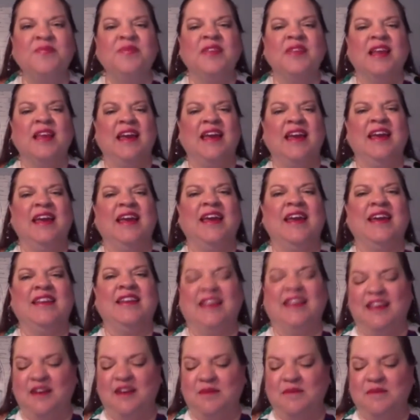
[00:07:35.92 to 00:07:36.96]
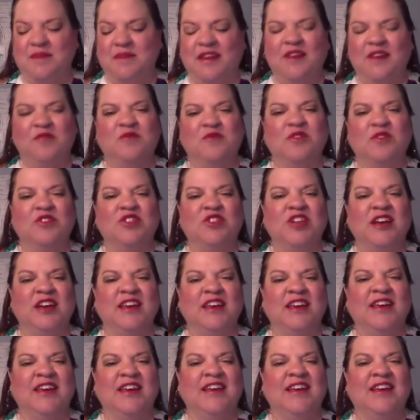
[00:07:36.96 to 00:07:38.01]
And in a minute, we'll check
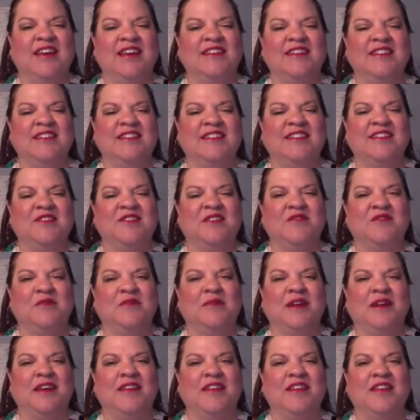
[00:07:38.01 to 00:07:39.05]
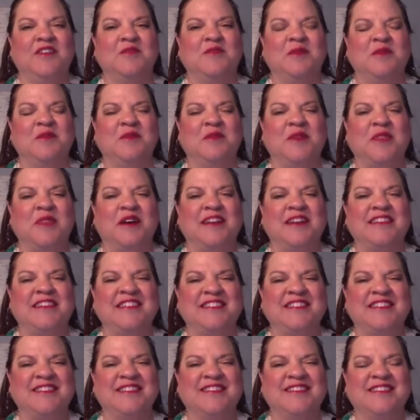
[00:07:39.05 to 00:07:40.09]
in and see everybody that's been with
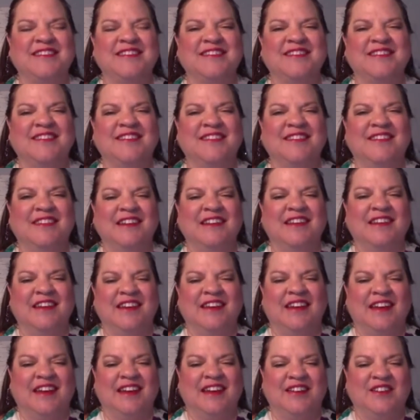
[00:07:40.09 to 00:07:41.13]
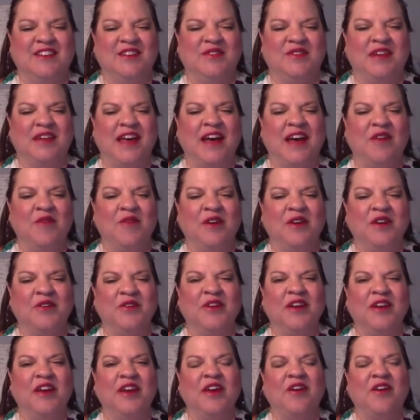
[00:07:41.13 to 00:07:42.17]
us. And so now we're
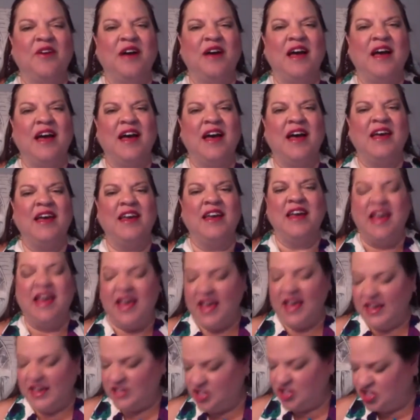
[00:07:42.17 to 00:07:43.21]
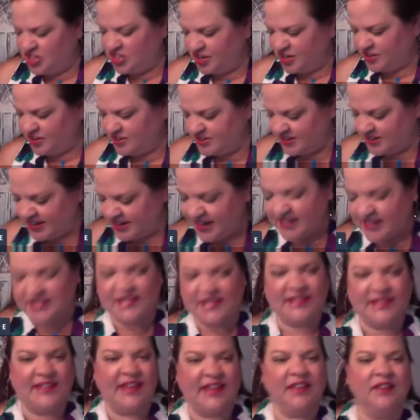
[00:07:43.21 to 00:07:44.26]
going to go ahead and share today's
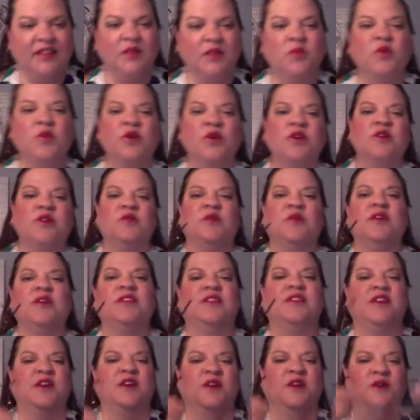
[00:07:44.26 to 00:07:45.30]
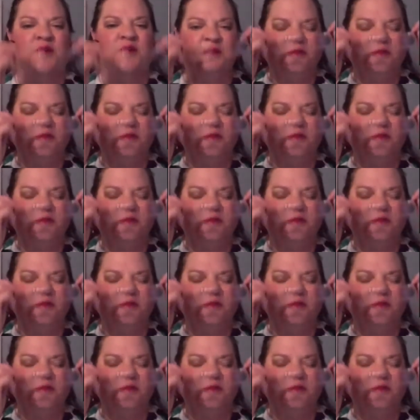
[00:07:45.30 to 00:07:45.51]
daily word with you.